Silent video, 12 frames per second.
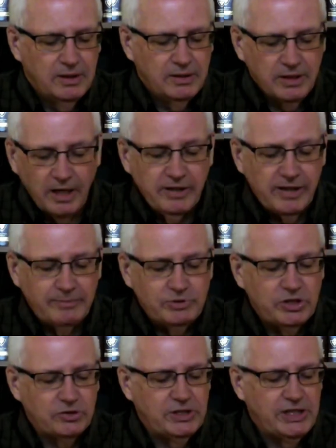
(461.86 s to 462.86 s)
None of them
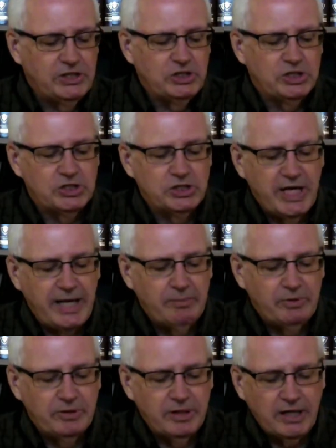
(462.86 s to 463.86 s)
shall teach his
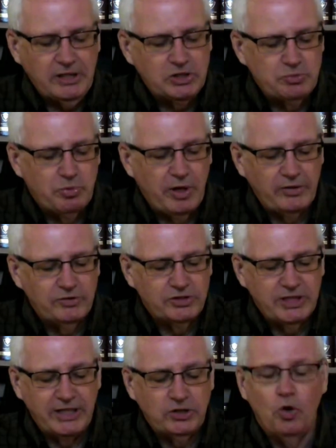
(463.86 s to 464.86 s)
neighbor, none his brother
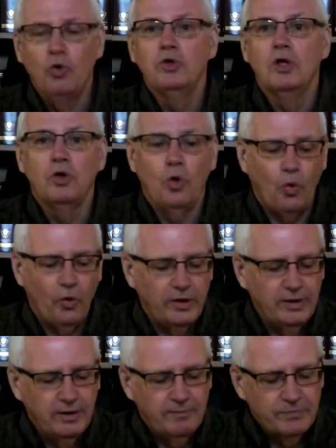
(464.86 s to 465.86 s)
say, Know the
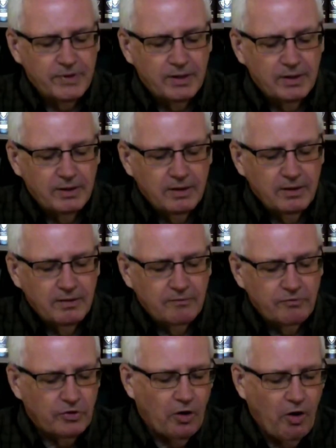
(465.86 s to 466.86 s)
Lord,
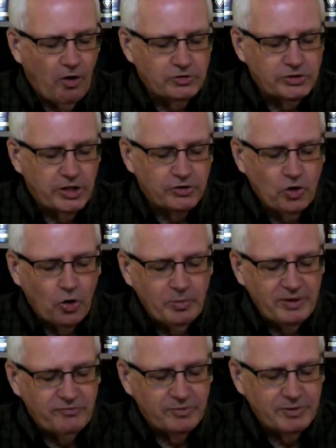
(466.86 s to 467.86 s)
for all shall know
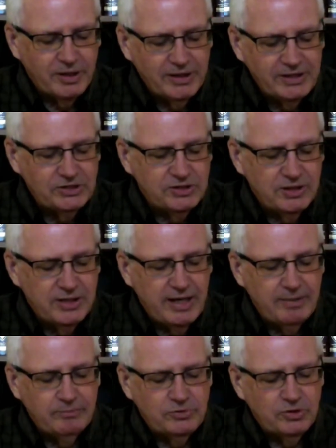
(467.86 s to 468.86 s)
me from the least of
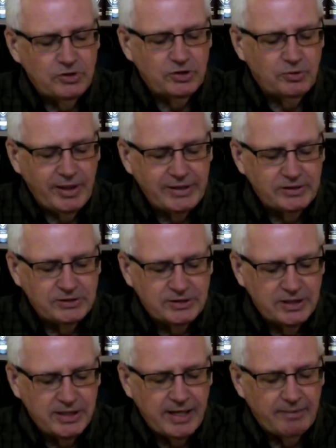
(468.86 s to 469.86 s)
them to the
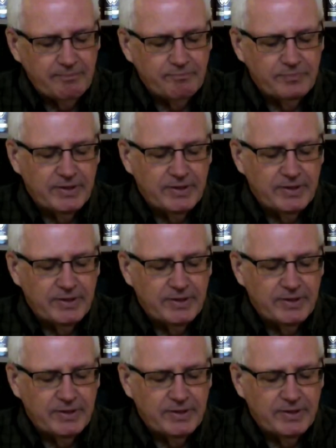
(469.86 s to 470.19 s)
greatest of them.